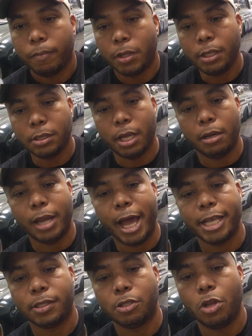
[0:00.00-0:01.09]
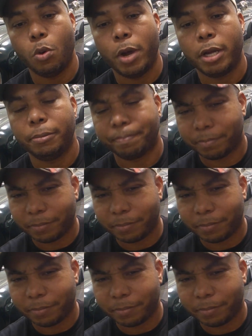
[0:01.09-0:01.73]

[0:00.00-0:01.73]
this is a nice new one.